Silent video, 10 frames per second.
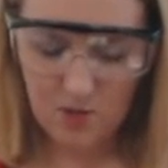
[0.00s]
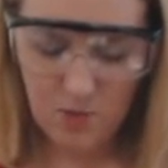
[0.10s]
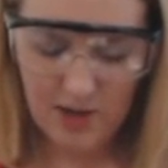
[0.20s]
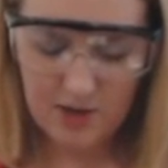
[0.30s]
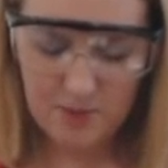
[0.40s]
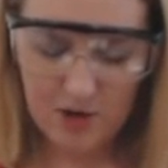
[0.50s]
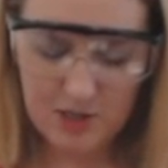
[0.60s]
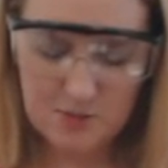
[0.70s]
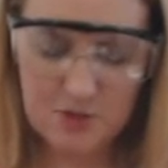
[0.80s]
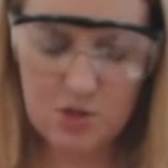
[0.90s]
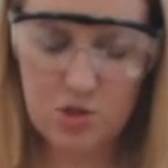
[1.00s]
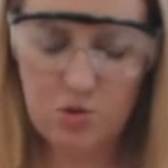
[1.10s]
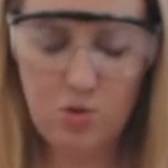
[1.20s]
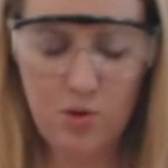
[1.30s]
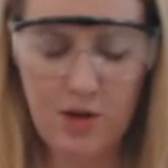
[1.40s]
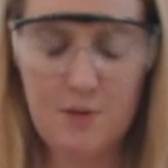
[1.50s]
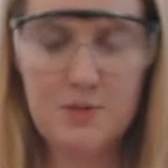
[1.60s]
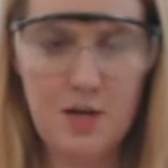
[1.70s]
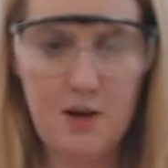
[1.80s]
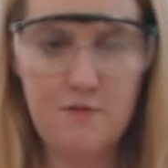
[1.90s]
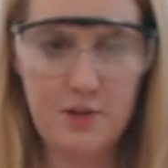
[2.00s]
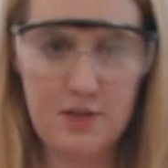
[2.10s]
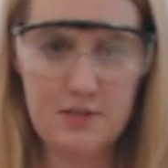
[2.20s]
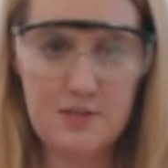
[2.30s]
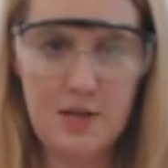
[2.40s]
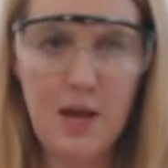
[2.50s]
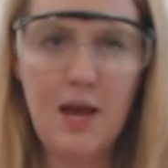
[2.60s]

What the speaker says: weigh out approximately 2 grams of this,